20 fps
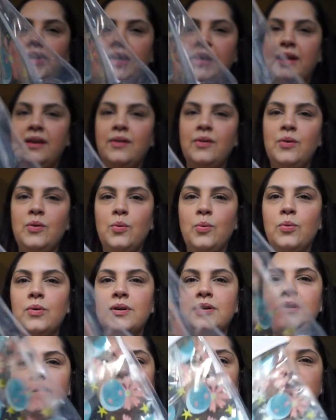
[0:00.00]
like
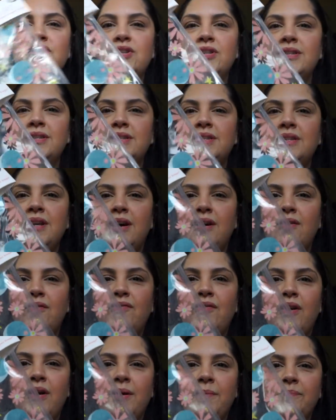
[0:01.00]
work lunch and
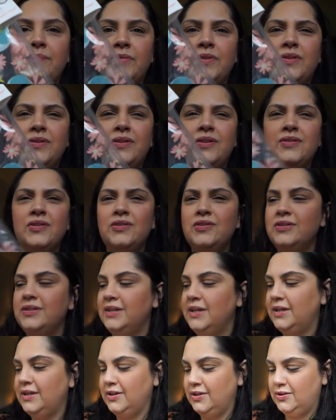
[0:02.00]
stuff. Um, these are just
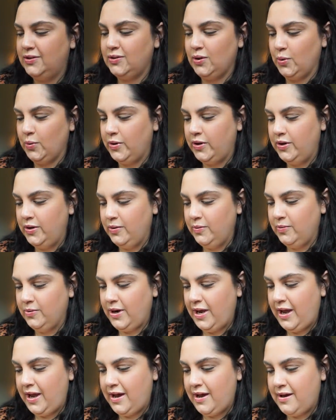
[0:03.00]
like so
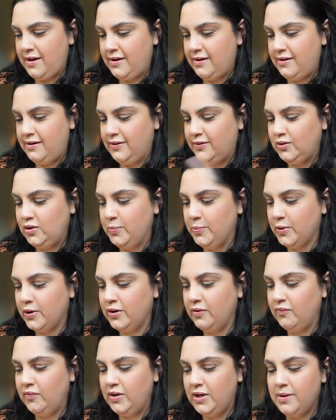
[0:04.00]
cute and super
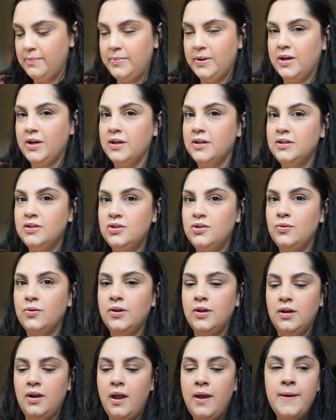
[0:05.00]
convenient because you
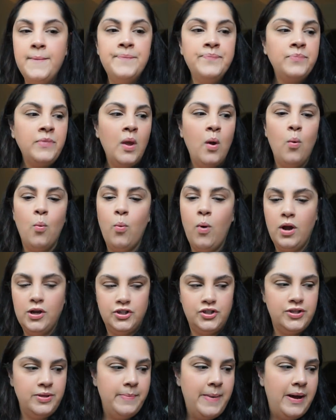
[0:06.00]
can
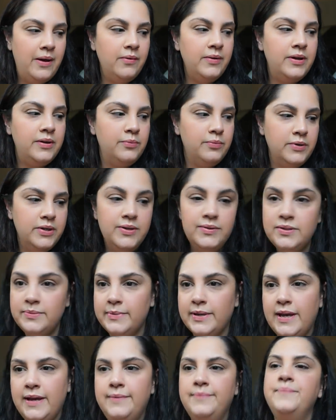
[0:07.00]
wash them out and reuse
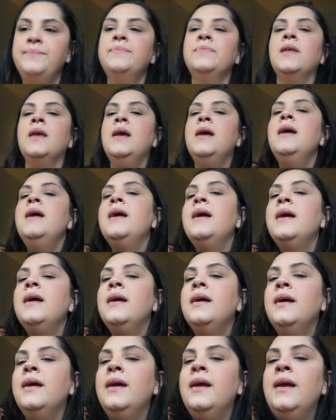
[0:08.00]
them again.
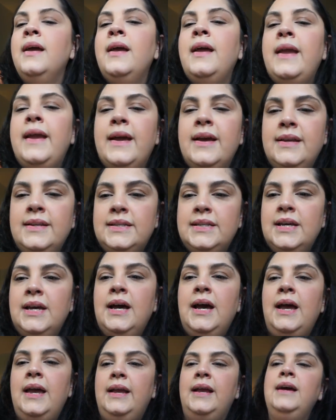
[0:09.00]
And
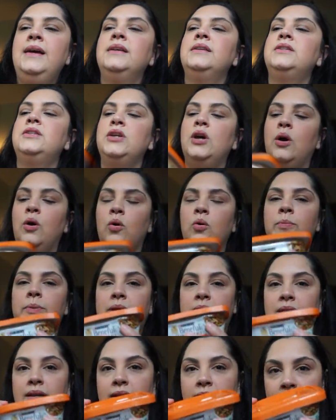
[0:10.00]
I got
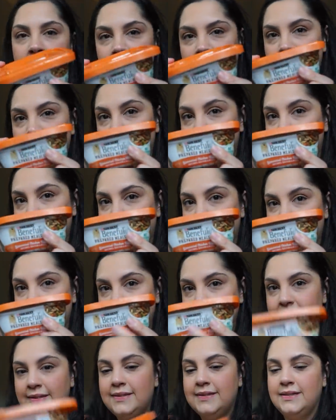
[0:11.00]
Toby
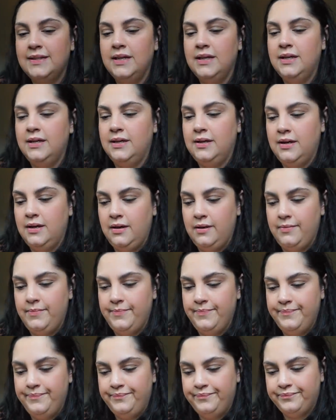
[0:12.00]
this
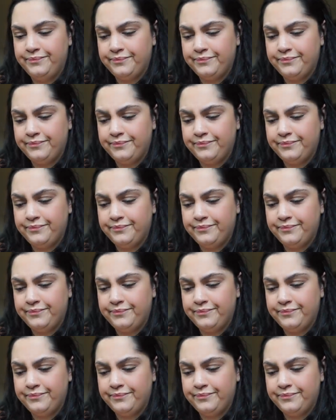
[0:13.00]
um,